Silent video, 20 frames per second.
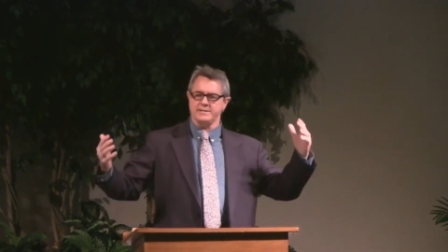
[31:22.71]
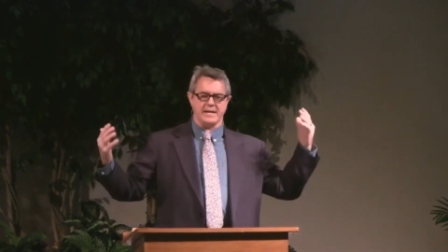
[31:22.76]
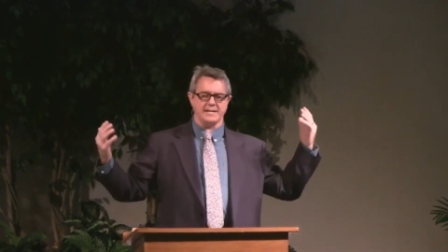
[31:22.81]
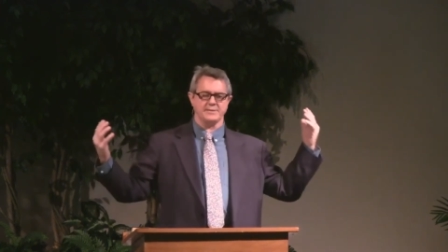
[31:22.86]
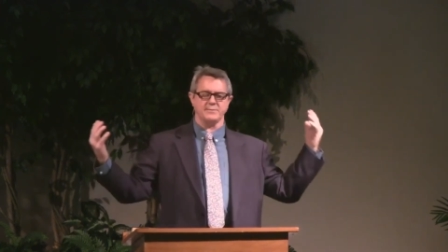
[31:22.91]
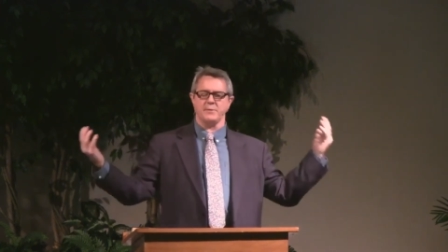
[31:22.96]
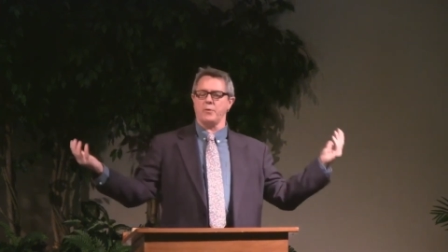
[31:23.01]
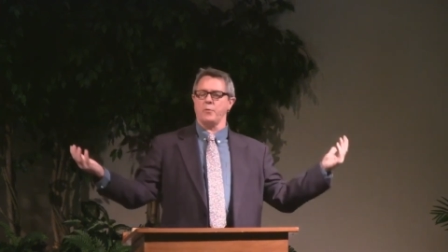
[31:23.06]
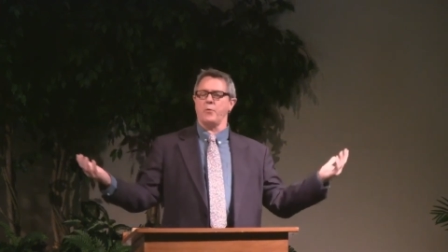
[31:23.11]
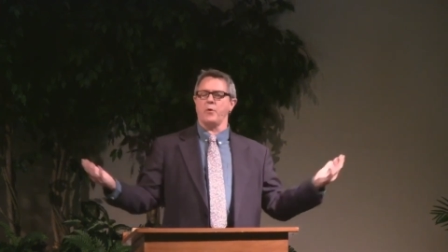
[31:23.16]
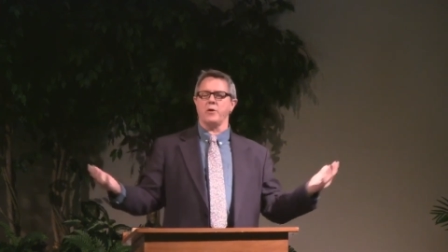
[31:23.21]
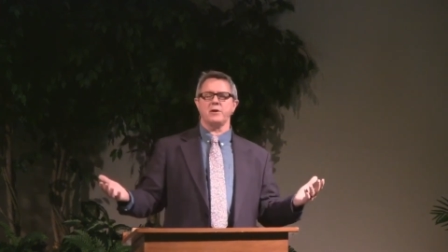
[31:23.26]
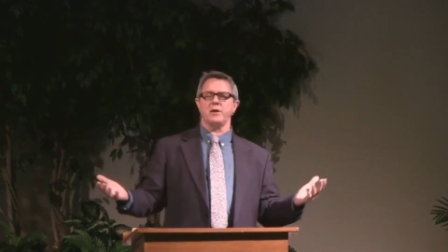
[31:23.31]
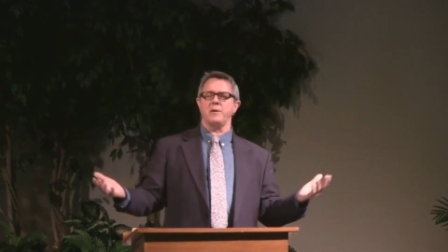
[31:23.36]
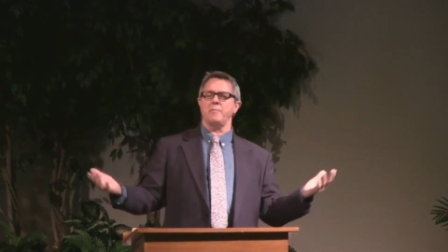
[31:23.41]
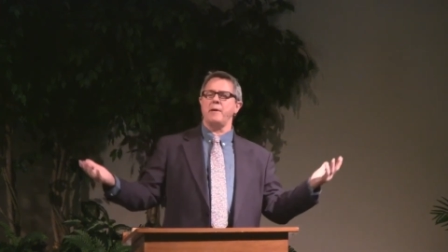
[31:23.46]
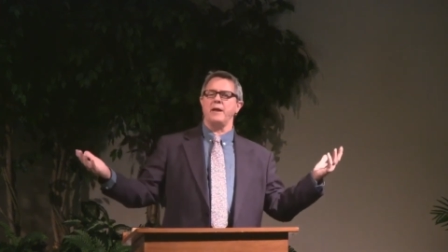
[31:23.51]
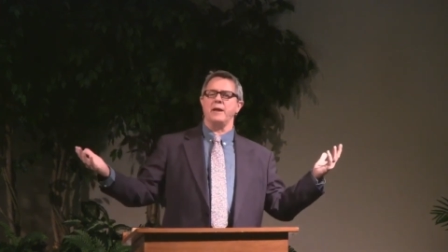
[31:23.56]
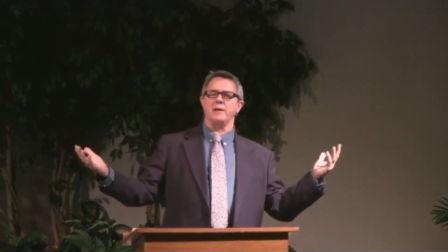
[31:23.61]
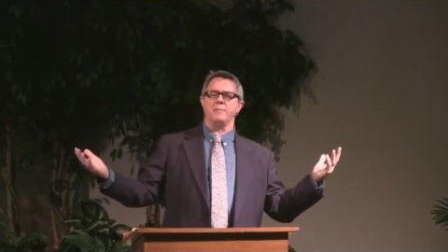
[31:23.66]
That's what the word
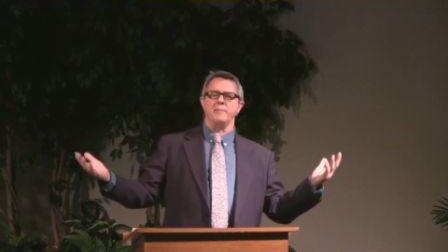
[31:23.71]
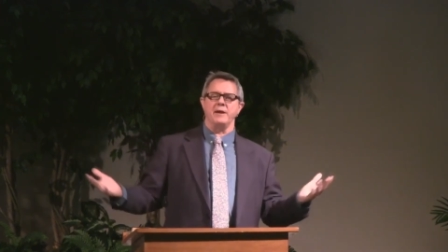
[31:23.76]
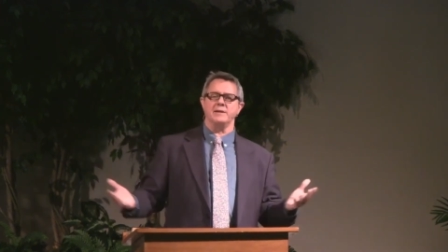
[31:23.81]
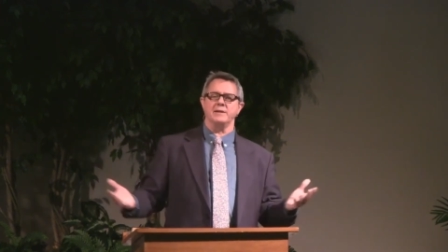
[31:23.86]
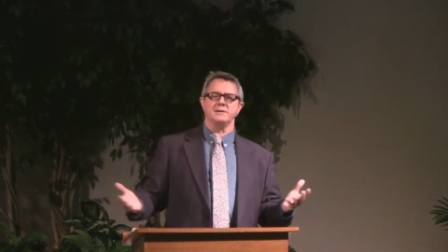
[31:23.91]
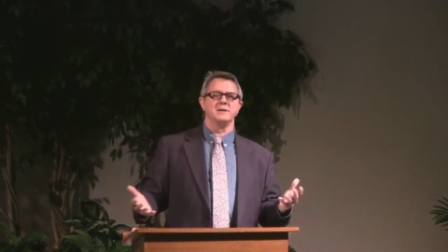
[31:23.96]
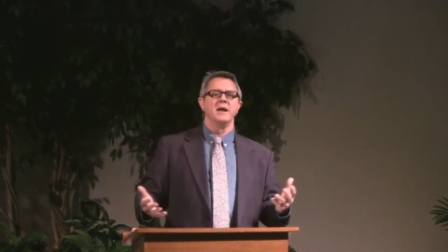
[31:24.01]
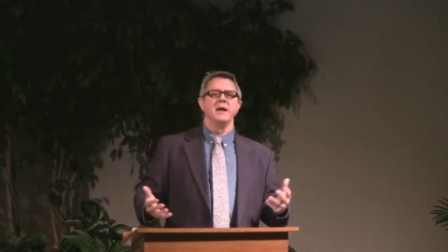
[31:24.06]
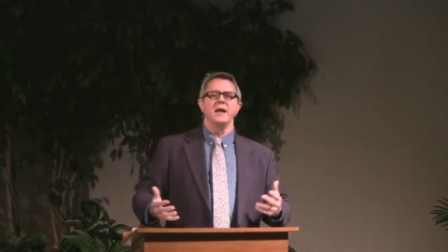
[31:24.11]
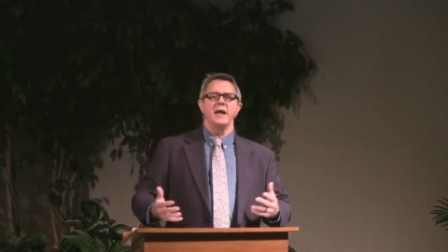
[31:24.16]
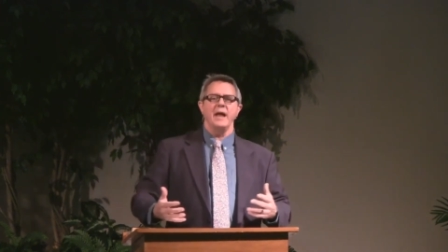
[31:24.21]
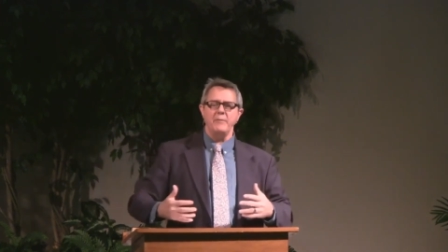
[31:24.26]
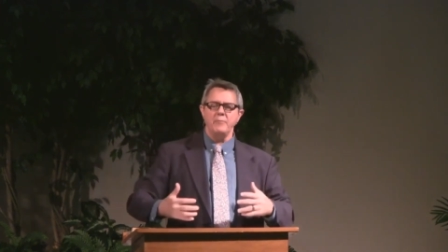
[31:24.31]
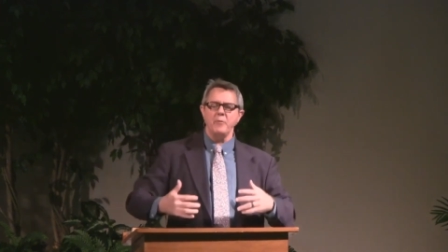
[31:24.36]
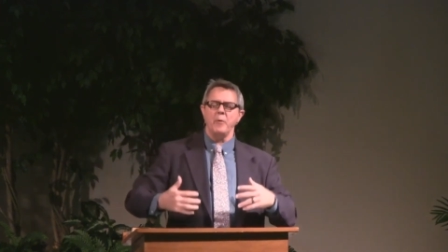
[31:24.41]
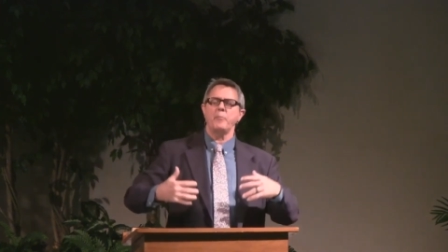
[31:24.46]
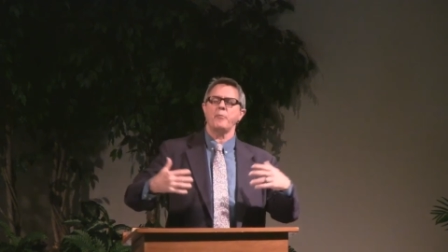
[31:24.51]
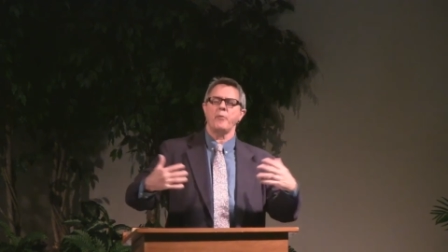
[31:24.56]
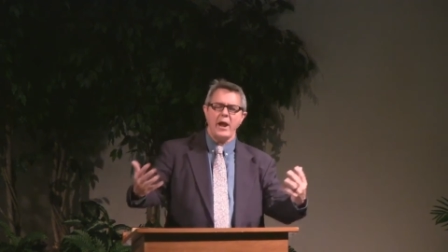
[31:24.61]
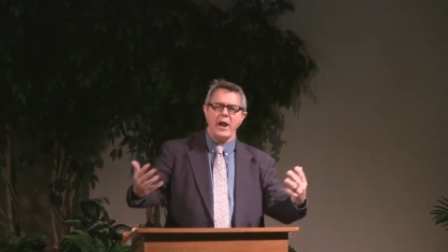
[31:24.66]
command means. He
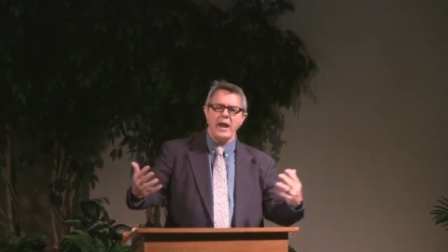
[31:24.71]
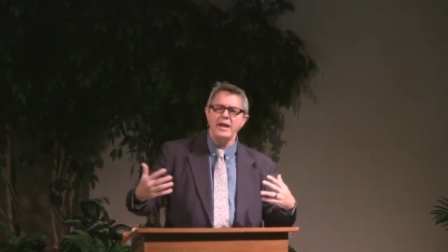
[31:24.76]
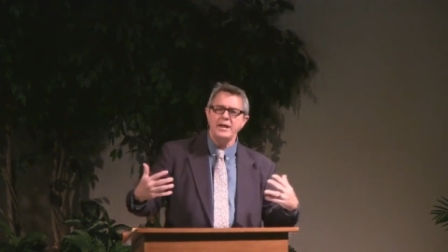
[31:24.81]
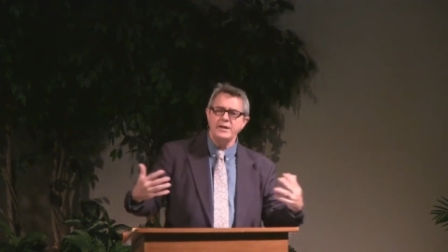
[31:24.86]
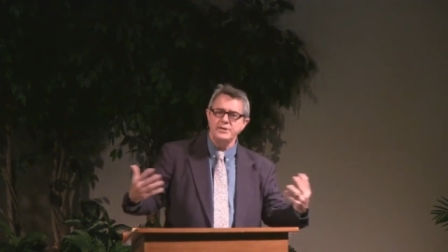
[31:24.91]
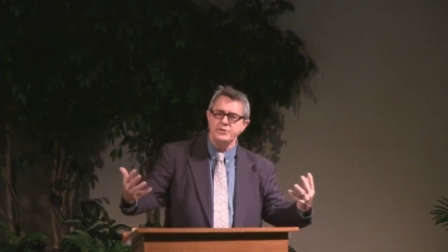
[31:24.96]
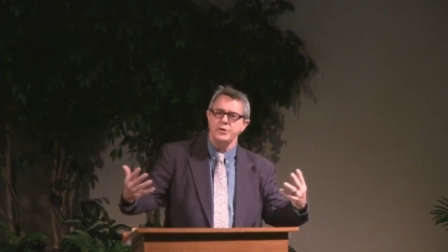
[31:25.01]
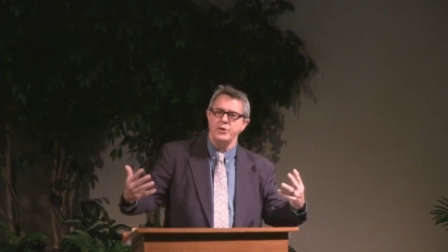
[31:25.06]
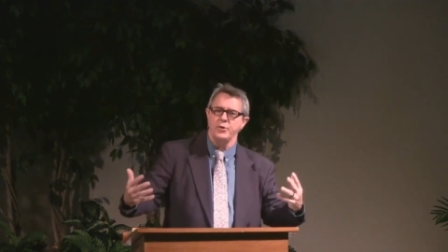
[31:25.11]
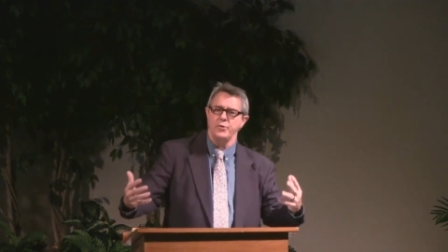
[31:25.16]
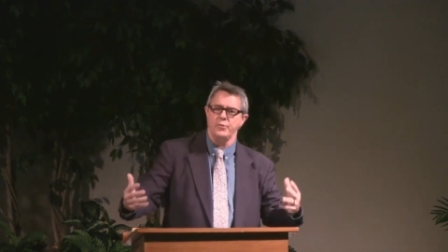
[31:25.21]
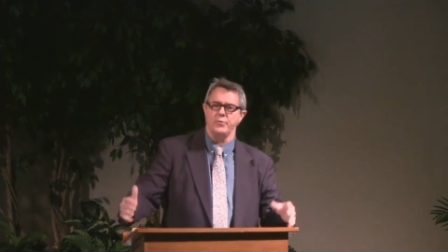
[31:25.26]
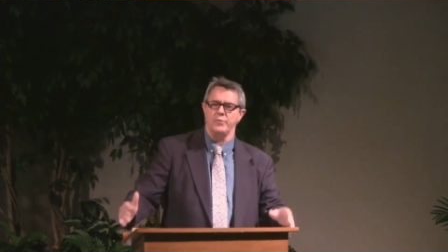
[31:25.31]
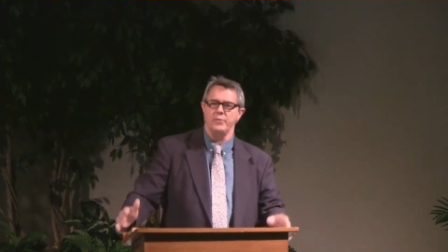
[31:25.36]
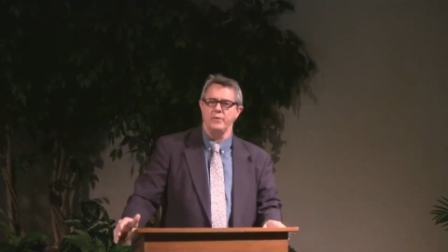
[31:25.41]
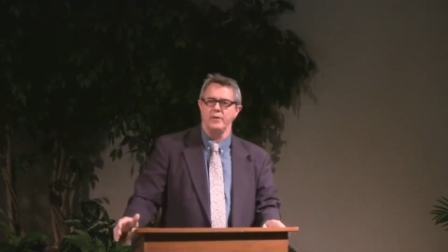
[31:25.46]
will praise you.